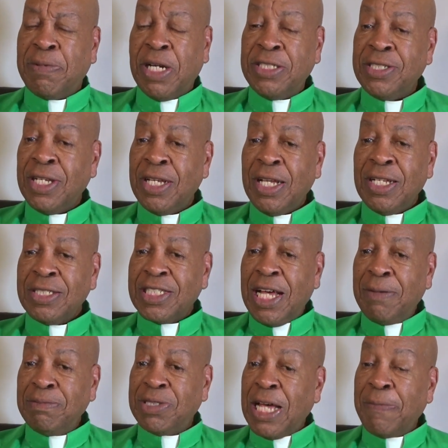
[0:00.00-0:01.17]
Because
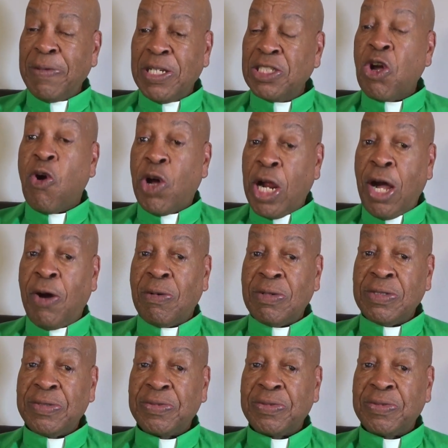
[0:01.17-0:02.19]
some, something is going on.